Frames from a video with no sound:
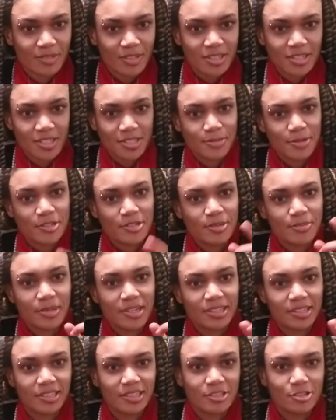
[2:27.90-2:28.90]
Especially
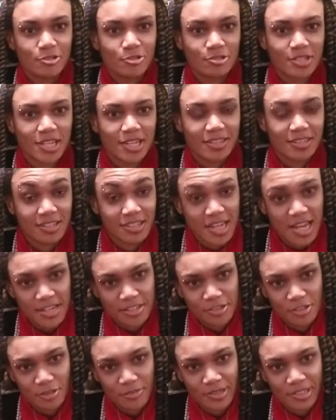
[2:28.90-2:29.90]
mainly to take the
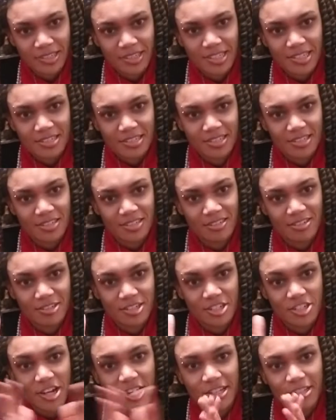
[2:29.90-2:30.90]
taxidermy class, because there's a
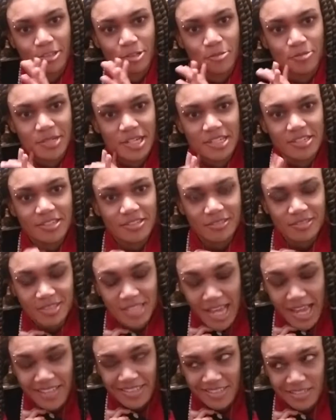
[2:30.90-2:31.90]
jackalope
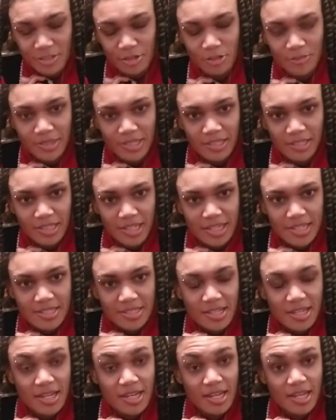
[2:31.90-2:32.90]
taxidermy class.
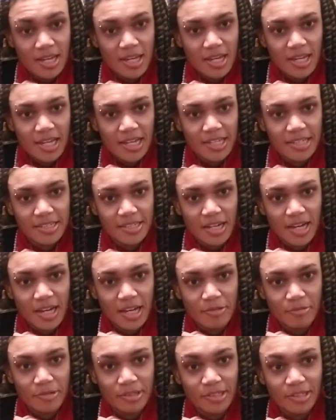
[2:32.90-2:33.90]
And I
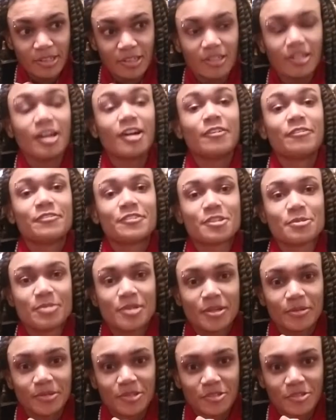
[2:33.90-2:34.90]
would love to be
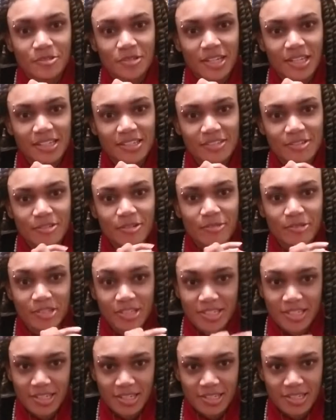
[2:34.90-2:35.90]
able to do that, so I want to
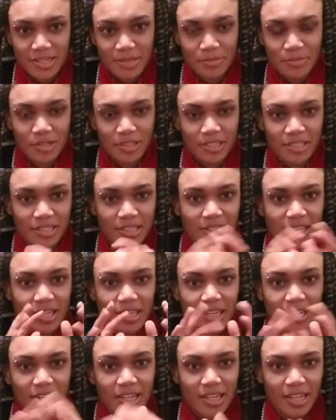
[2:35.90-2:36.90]
set aside money
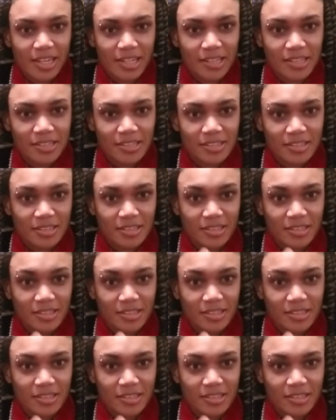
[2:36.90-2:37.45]
and,